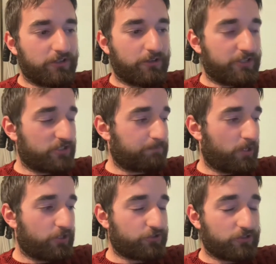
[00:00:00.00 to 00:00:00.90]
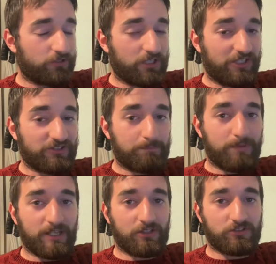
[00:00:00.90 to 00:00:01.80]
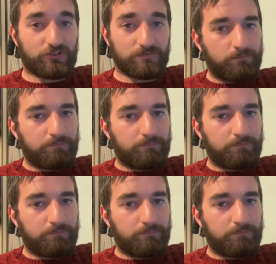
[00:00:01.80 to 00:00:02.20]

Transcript: that this person is a bigot.